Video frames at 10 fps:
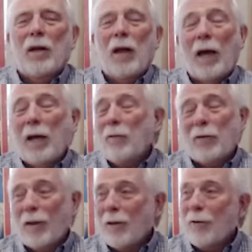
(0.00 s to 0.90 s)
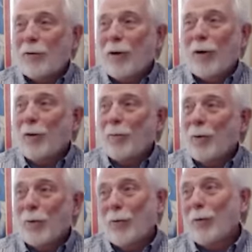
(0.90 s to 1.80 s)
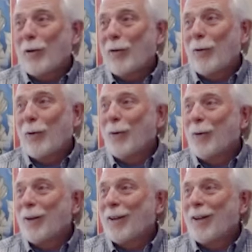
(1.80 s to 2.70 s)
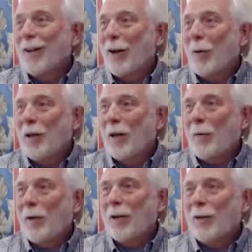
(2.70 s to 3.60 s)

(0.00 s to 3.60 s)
I have to take this to heart personally, too. You know, I mean, I'm not